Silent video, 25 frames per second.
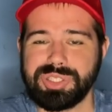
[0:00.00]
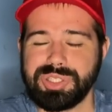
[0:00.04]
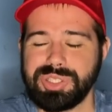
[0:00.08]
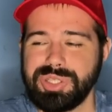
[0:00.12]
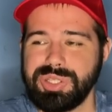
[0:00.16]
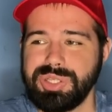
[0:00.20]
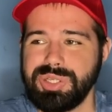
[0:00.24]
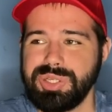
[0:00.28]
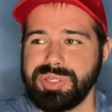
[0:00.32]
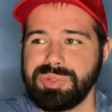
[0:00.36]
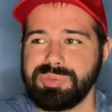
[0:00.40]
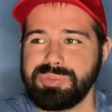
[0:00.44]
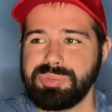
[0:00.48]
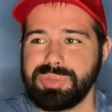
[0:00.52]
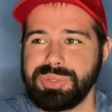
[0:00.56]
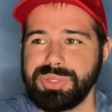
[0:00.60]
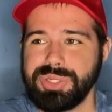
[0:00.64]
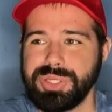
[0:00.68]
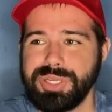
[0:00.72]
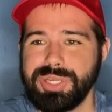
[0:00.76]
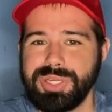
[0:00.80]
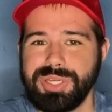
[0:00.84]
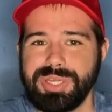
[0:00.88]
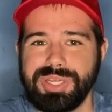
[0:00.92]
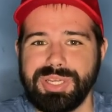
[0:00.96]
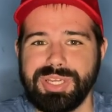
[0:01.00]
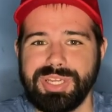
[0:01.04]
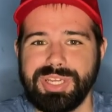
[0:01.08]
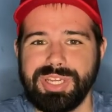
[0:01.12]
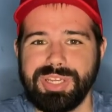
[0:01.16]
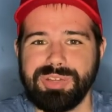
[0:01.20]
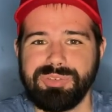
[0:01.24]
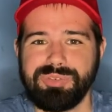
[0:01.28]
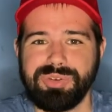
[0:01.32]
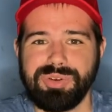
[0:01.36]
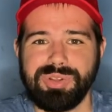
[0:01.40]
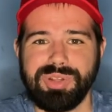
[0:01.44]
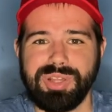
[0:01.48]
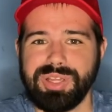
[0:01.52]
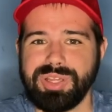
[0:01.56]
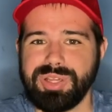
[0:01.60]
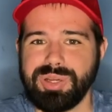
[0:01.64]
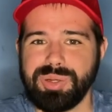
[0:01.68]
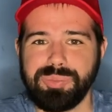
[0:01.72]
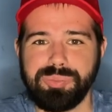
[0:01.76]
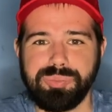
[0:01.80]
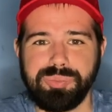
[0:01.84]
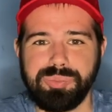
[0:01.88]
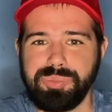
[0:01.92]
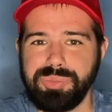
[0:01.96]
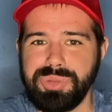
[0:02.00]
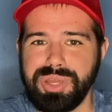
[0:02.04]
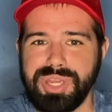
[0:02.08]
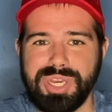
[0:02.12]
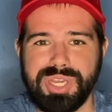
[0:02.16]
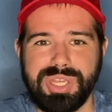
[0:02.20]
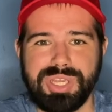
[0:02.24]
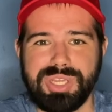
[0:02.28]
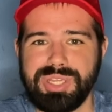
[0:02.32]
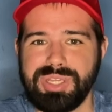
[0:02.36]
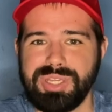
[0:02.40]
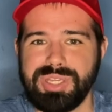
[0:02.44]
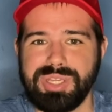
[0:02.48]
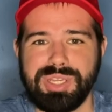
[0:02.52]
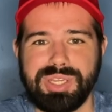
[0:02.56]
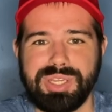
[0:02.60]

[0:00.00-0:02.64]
clip for like 1.5 minutes